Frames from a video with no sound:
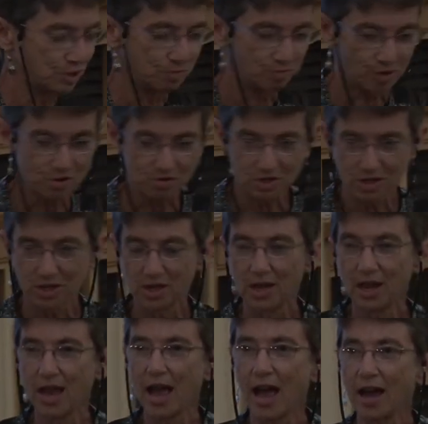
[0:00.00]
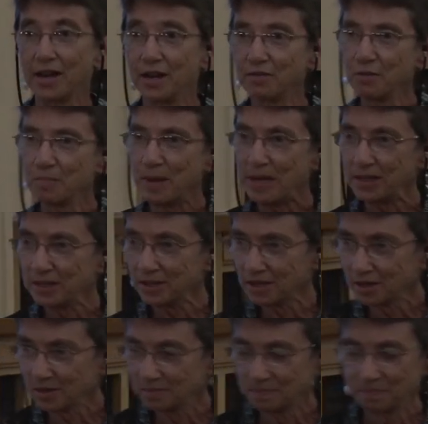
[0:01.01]
broke. I never made
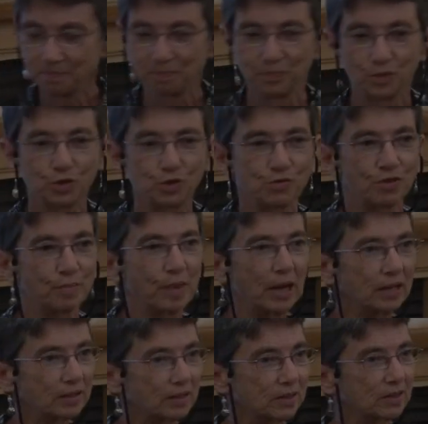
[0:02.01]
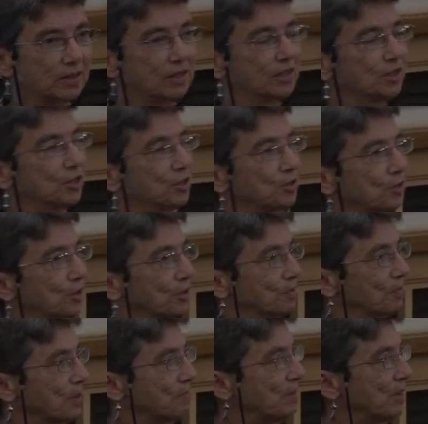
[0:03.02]
it to Vermont during
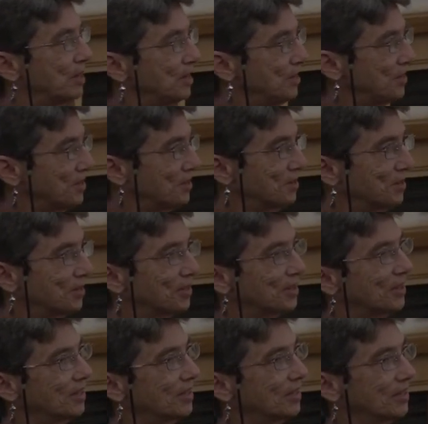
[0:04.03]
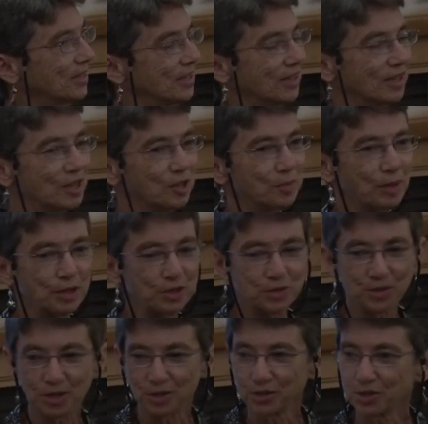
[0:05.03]
my many years in
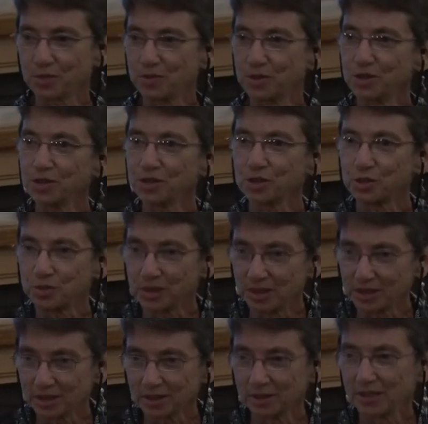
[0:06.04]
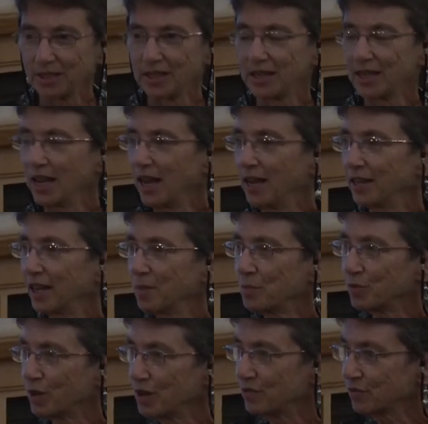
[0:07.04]
Montreal. So this is a treat. And I'm
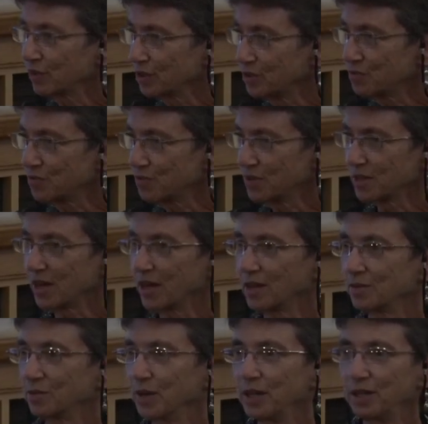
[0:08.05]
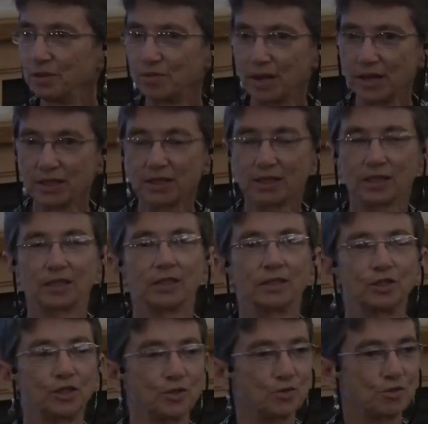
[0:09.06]
grateful to uh, Wendy Rice,
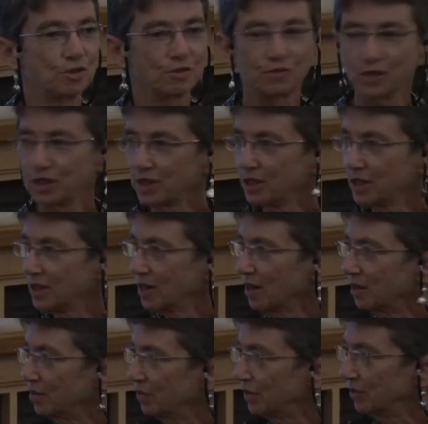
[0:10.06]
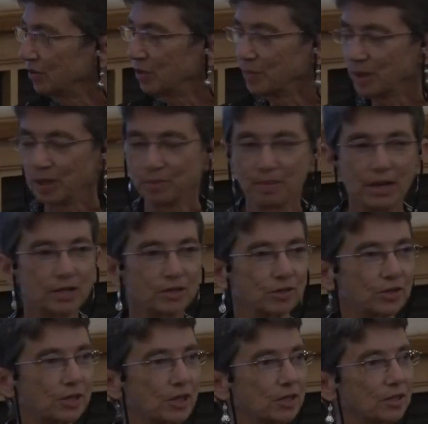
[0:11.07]
to the University of Vermont Medical
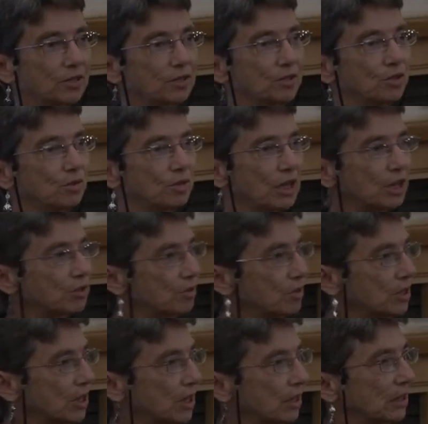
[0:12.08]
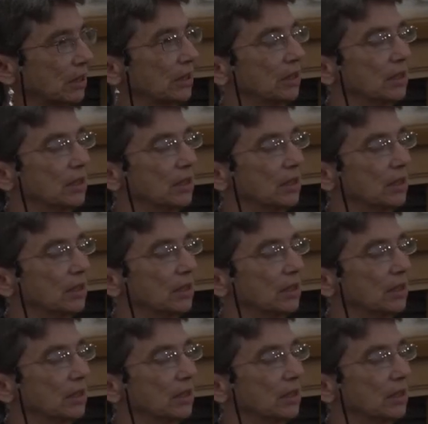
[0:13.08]
Center, to Tetra Tech,